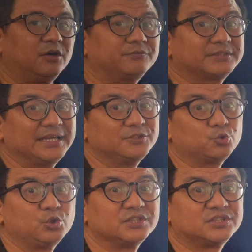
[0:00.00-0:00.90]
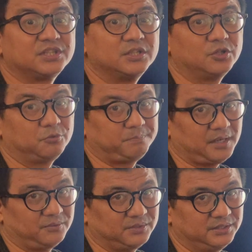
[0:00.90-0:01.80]
of 10 to the 0
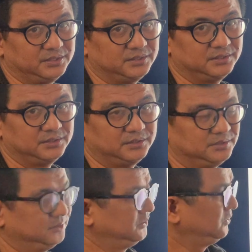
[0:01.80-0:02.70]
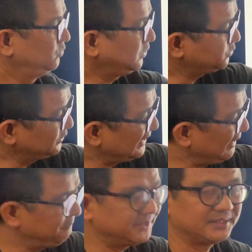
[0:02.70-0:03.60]
power? What would
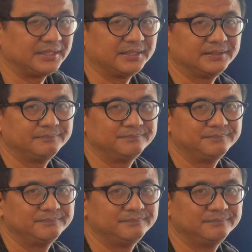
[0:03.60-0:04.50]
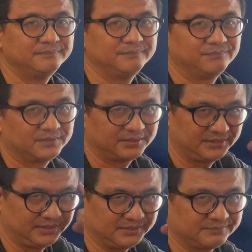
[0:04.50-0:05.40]
happen there?
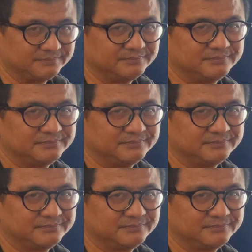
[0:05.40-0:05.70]
Think.